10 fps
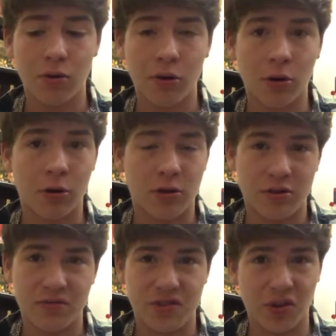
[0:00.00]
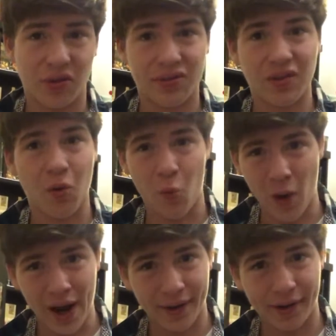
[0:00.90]
or just
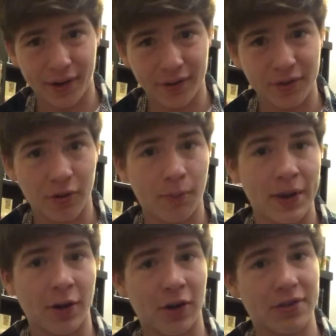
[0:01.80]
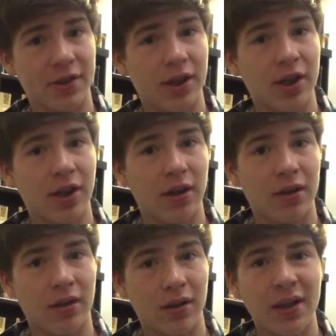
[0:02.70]
one console, because
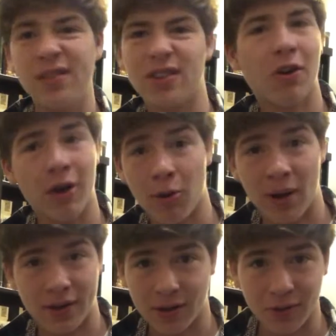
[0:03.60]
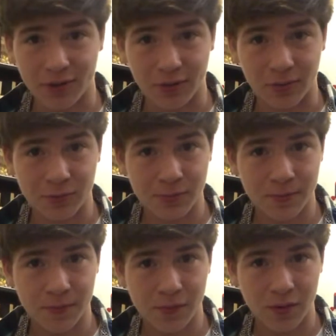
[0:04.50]
it's not only one console.
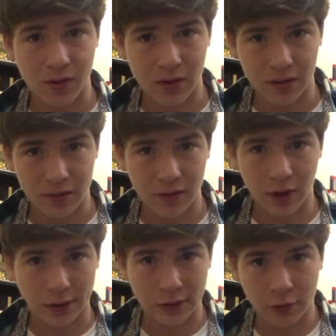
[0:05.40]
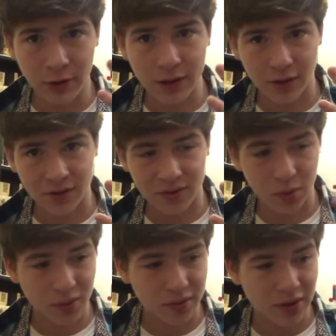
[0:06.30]
There are 3
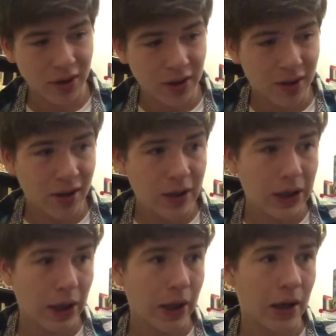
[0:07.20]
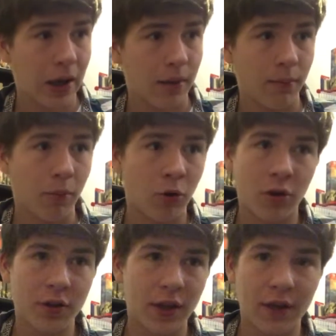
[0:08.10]
consoles and
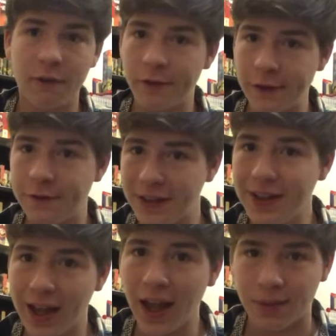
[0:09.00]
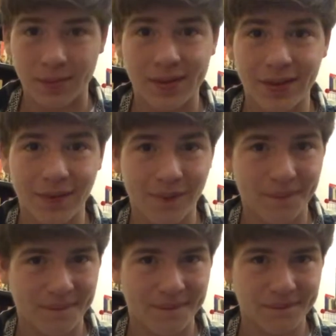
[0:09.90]
more than 15 games.
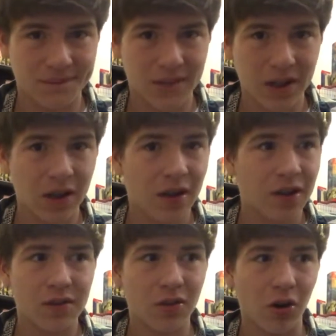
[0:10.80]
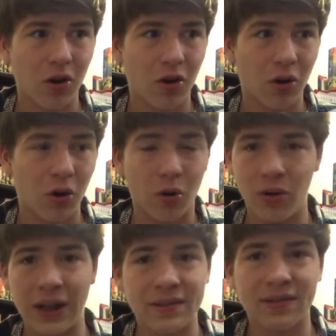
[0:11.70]
So
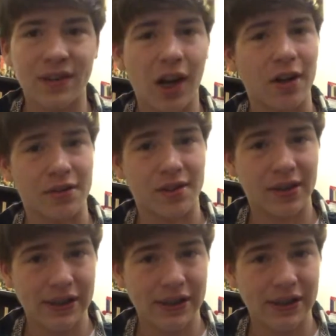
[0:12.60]
let's start.